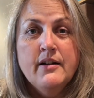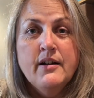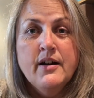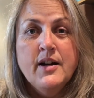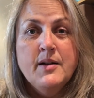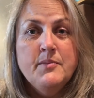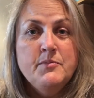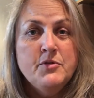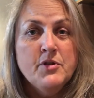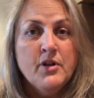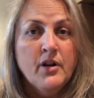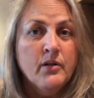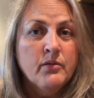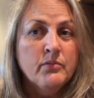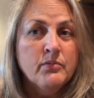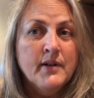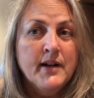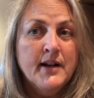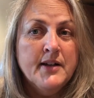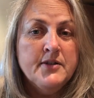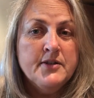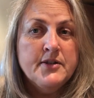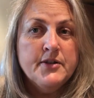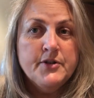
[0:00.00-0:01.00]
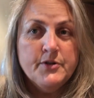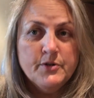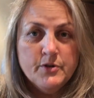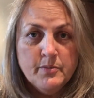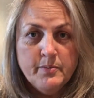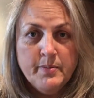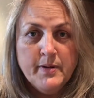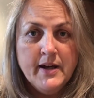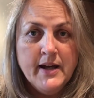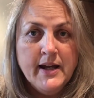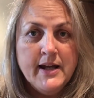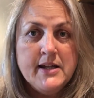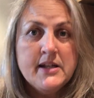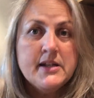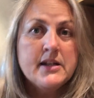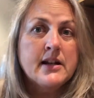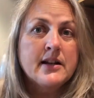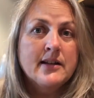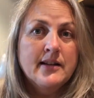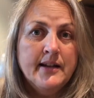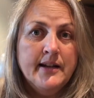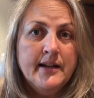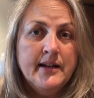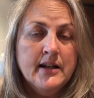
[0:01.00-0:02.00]
I'm not one to do a page,
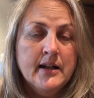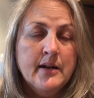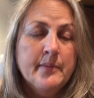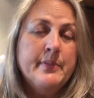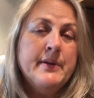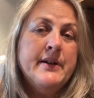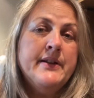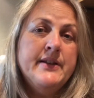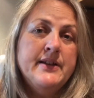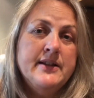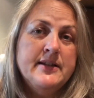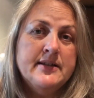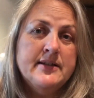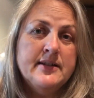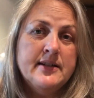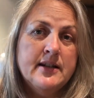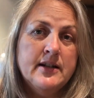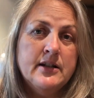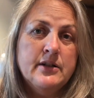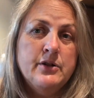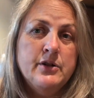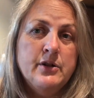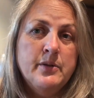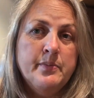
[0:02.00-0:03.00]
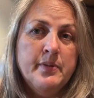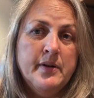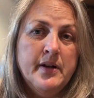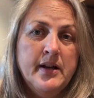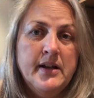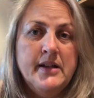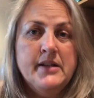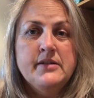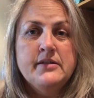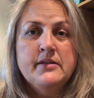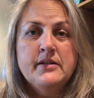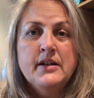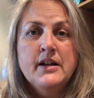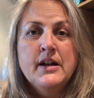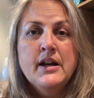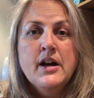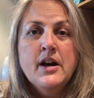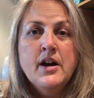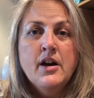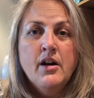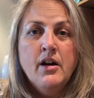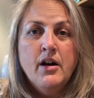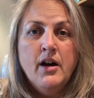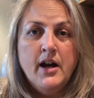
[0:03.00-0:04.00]
clean up, and then start a new page.
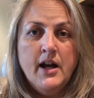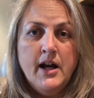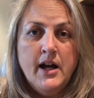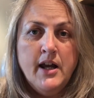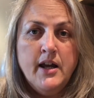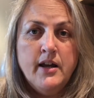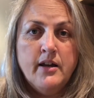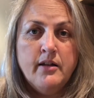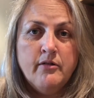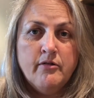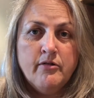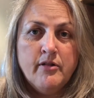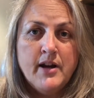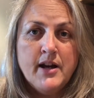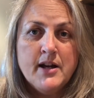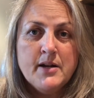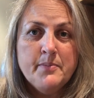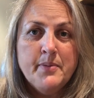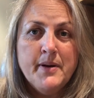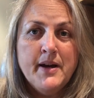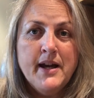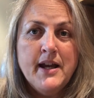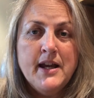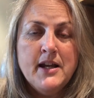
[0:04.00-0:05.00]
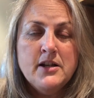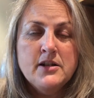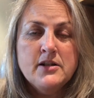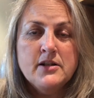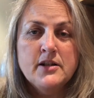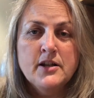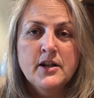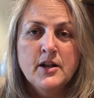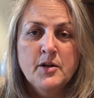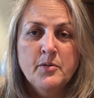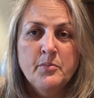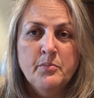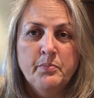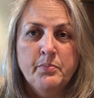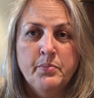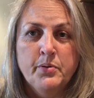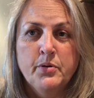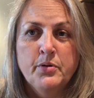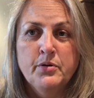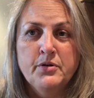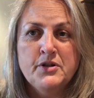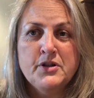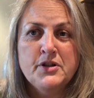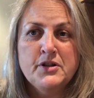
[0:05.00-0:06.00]
I create a page,
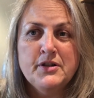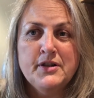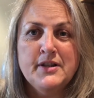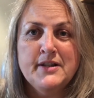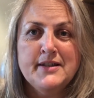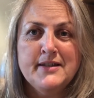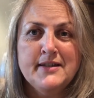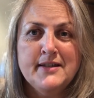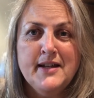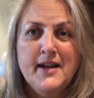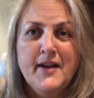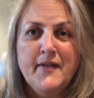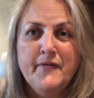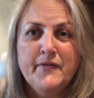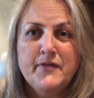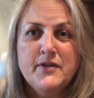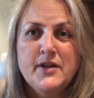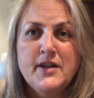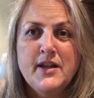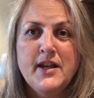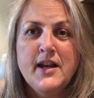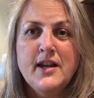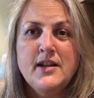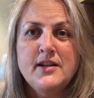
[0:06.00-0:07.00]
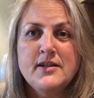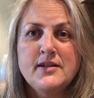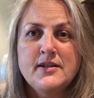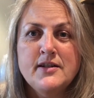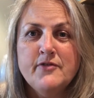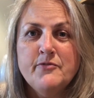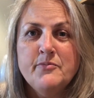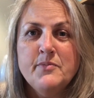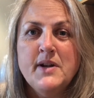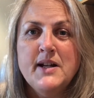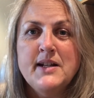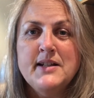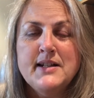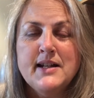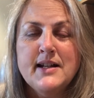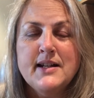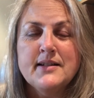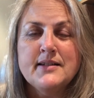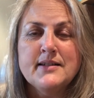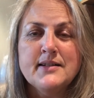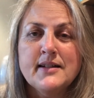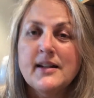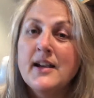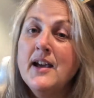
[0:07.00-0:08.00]
push the stuff to the edges of my
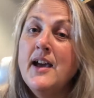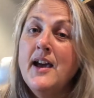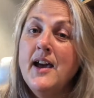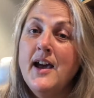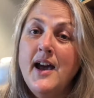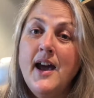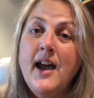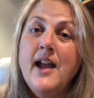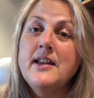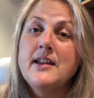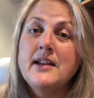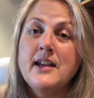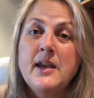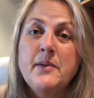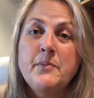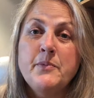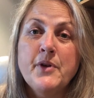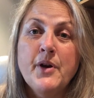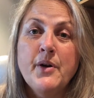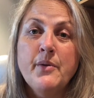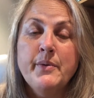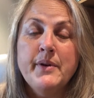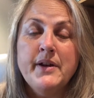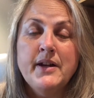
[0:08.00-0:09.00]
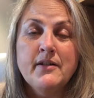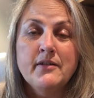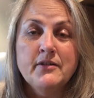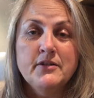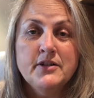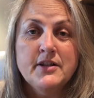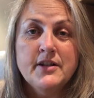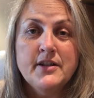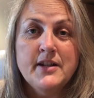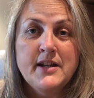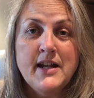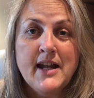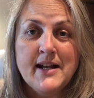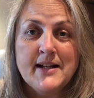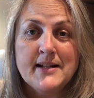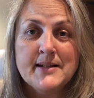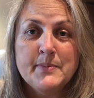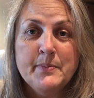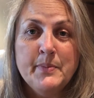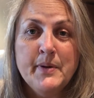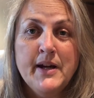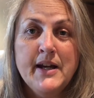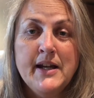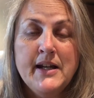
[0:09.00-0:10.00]
desk, and keep going on to the next
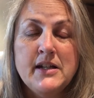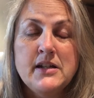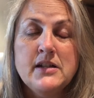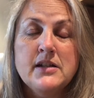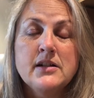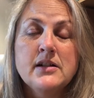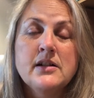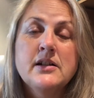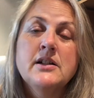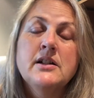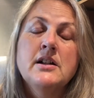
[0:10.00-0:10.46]
page.